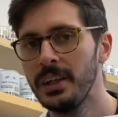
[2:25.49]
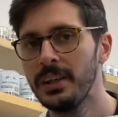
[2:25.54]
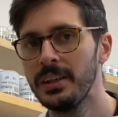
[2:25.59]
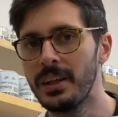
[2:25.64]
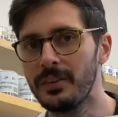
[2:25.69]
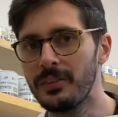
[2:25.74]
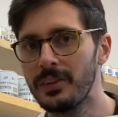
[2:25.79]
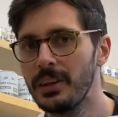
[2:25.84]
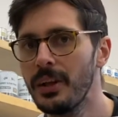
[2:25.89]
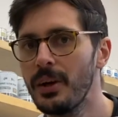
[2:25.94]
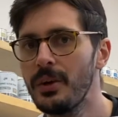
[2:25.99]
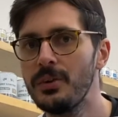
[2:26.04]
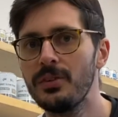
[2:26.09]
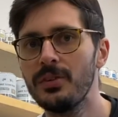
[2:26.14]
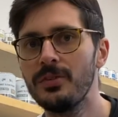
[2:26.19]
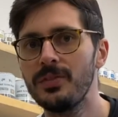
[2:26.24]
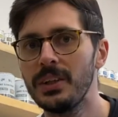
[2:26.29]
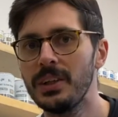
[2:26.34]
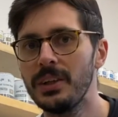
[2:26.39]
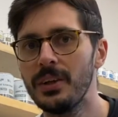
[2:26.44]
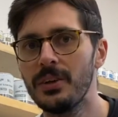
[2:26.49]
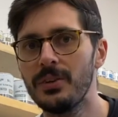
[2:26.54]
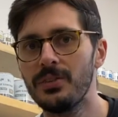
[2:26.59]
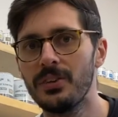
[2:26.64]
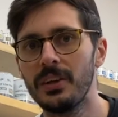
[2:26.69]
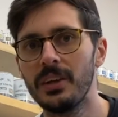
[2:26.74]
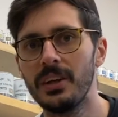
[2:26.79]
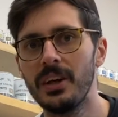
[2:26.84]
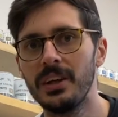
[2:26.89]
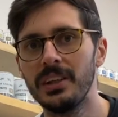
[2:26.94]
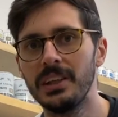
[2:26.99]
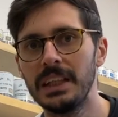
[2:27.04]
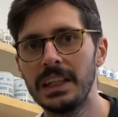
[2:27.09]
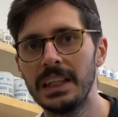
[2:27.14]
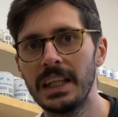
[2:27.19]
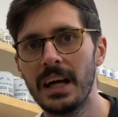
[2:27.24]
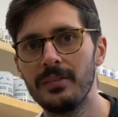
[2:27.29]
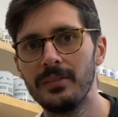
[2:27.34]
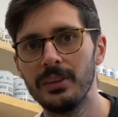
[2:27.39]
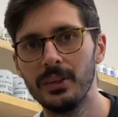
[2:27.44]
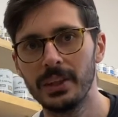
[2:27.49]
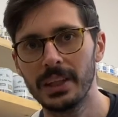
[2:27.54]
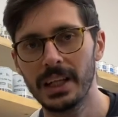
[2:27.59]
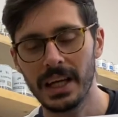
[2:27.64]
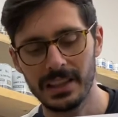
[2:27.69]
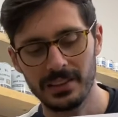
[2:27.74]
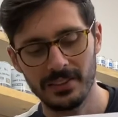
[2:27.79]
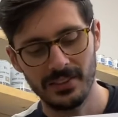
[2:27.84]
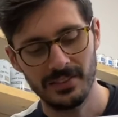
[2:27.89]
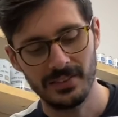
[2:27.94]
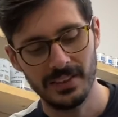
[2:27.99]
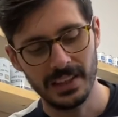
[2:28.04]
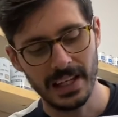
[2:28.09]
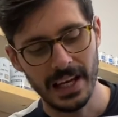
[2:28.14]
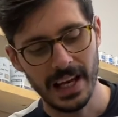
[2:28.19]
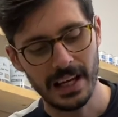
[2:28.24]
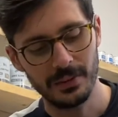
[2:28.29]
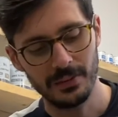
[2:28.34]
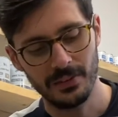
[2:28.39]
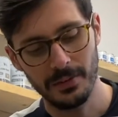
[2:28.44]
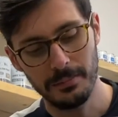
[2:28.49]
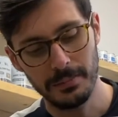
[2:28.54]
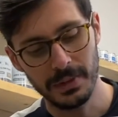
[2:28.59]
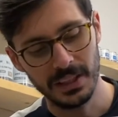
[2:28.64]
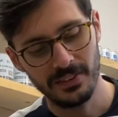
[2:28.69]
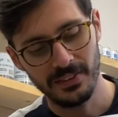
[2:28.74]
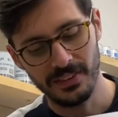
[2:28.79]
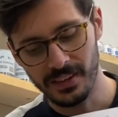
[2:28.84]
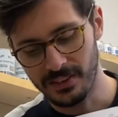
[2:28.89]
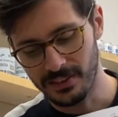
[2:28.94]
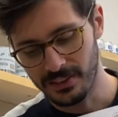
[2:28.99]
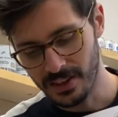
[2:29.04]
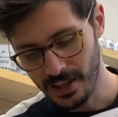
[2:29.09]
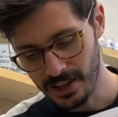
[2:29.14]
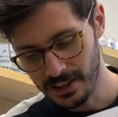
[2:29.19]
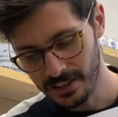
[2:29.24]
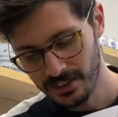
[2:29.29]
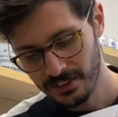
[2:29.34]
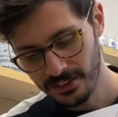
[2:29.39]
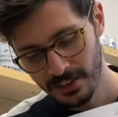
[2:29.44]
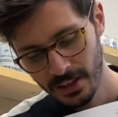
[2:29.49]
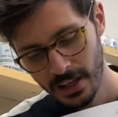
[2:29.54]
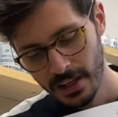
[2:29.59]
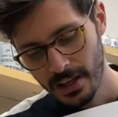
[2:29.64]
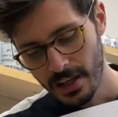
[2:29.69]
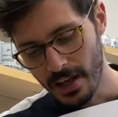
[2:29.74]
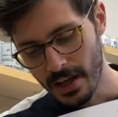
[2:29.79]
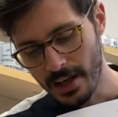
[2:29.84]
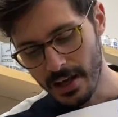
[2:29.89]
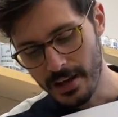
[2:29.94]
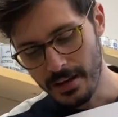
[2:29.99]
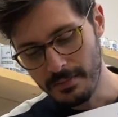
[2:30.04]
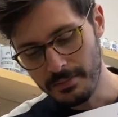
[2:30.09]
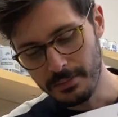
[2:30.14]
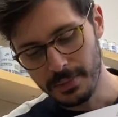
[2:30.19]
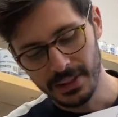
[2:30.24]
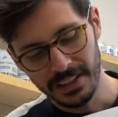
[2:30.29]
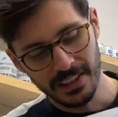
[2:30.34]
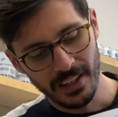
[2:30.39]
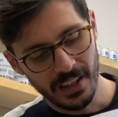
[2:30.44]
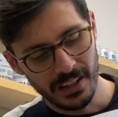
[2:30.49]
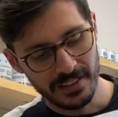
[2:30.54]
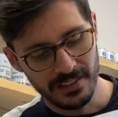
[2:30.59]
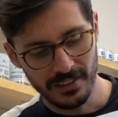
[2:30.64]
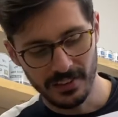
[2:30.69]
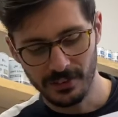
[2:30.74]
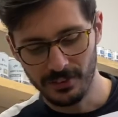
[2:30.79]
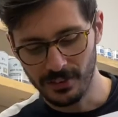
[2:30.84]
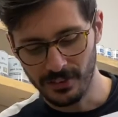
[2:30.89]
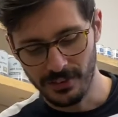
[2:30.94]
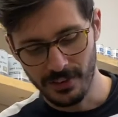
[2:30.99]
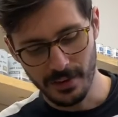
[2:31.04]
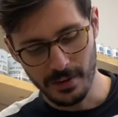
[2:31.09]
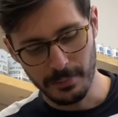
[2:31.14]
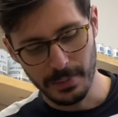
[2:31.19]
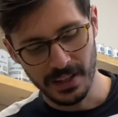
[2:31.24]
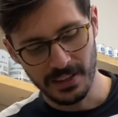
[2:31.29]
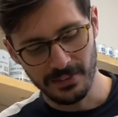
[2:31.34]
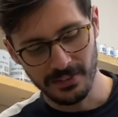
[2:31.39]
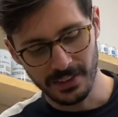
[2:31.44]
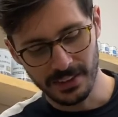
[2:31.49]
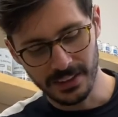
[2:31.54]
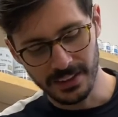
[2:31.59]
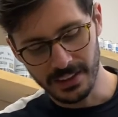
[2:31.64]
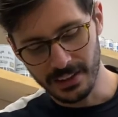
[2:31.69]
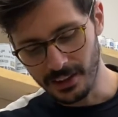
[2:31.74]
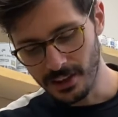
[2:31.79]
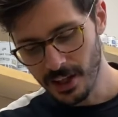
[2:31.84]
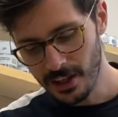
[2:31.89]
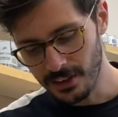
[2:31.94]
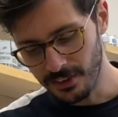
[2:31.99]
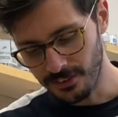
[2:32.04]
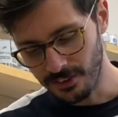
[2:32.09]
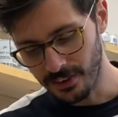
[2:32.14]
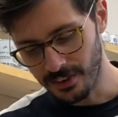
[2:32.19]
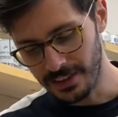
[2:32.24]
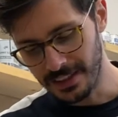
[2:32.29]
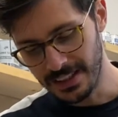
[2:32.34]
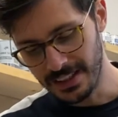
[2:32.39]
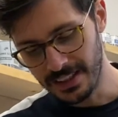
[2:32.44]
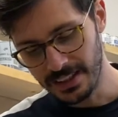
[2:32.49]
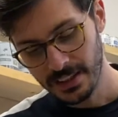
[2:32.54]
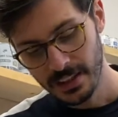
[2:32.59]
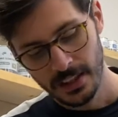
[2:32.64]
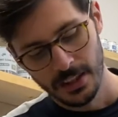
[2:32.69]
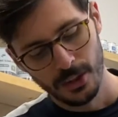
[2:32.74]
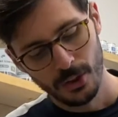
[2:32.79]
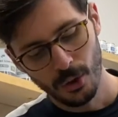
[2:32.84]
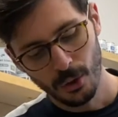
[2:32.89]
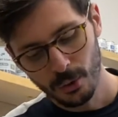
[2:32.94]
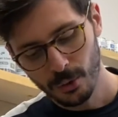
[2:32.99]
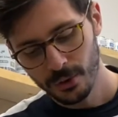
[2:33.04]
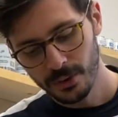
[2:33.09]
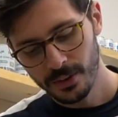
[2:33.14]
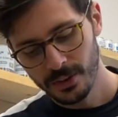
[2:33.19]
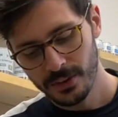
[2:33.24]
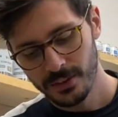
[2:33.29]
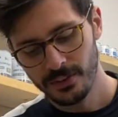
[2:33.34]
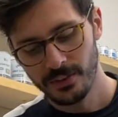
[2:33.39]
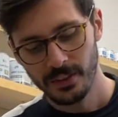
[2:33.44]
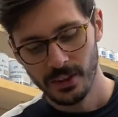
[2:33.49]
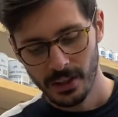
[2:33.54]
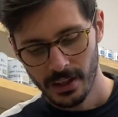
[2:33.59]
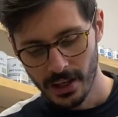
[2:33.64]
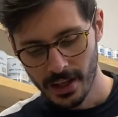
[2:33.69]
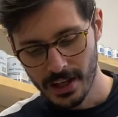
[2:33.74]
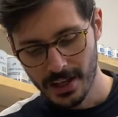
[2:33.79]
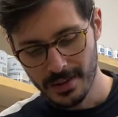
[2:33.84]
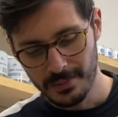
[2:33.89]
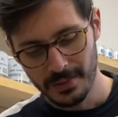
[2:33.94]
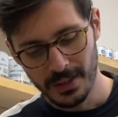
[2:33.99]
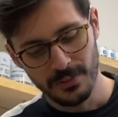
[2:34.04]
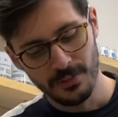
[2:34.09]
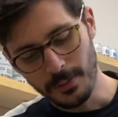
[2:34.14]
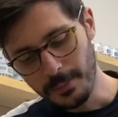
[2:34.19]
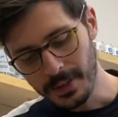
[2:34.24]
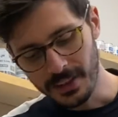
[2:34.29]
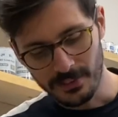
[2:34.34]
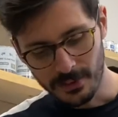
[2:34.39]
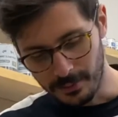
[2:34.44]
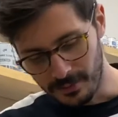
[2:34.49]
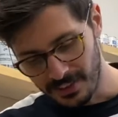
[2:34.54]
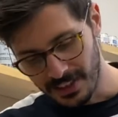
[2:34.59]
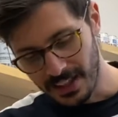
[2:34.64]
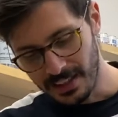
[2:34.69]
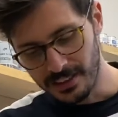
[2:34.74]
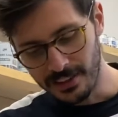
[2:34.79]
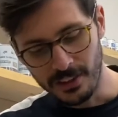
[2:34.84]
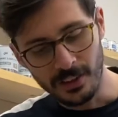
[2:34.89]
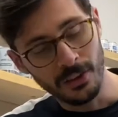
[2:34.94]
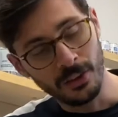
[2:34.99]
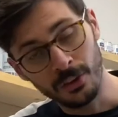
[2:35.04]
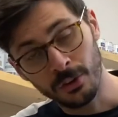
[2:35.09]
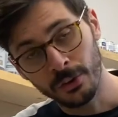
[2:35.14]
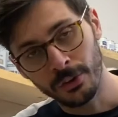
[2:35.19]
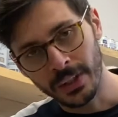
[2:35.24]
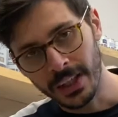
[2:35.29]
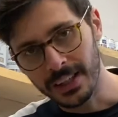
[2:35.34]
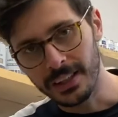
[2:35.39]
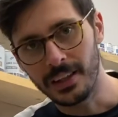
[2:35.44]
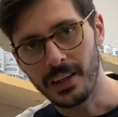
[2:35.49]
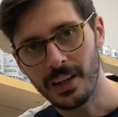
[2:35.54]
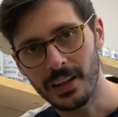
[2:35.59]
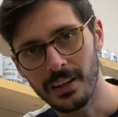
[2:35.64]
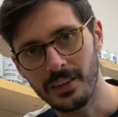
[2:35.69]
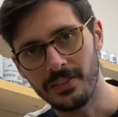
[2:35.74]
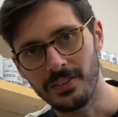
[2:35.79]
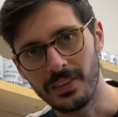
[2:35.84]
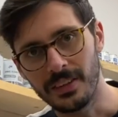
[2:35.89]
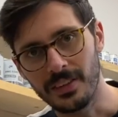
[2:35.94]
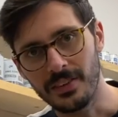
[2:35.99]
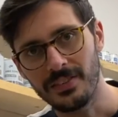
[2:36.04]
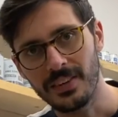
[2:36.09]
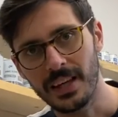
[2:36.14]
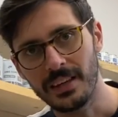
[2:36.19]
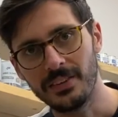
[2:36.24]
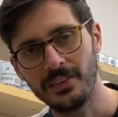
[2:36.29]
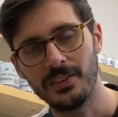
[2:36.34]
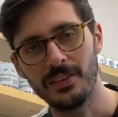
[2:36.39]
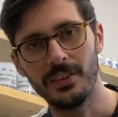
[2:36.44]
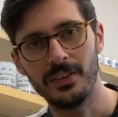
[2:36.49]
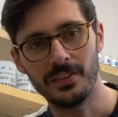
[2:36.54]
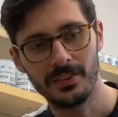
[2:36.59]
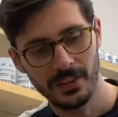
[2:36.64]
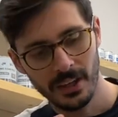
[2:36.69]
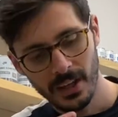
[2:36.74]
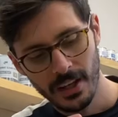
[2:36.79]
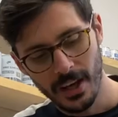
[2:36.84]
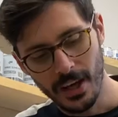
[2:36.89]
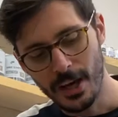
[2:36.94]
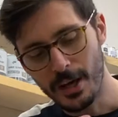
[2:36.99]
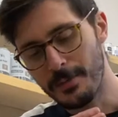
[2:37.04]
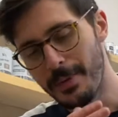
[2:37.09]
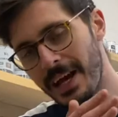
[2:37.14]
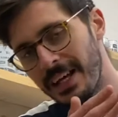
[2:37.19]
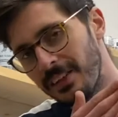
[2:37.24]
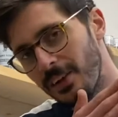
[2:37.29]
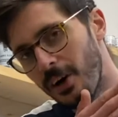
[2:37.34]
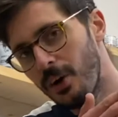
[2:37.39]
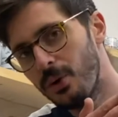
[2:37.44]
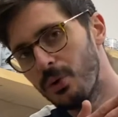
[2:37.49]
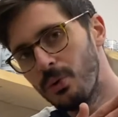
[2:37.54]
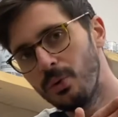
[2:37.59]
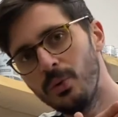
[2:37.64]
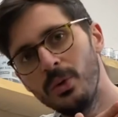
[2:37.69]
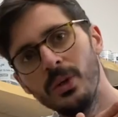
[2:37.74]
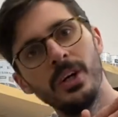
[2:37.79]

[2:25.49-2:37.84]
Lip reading: There are loads of videos online you can have a look at to see how to mix these colours, but the idea is that basically the colours on the corners, if you mix them together, you can create the colours in the centres and a whole